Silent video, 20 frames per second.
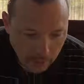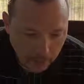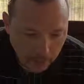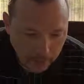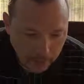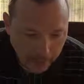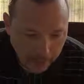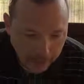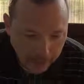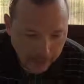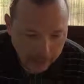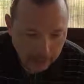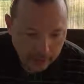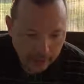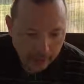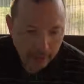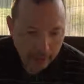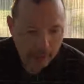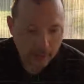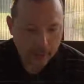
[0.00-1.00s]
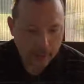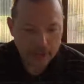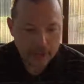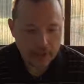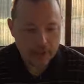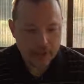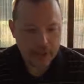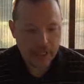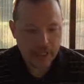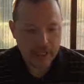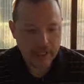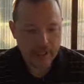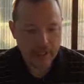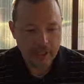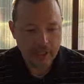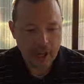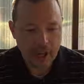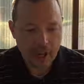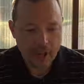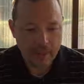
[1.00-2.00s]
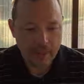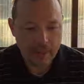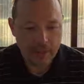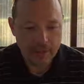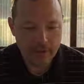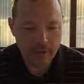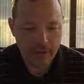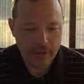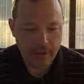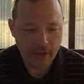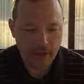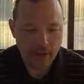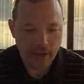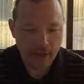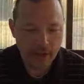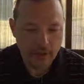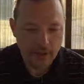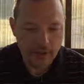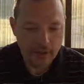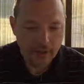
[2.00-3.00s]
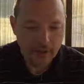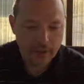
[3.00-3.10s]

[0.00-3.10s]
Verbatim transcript: Okay. All right, just checking the comments there.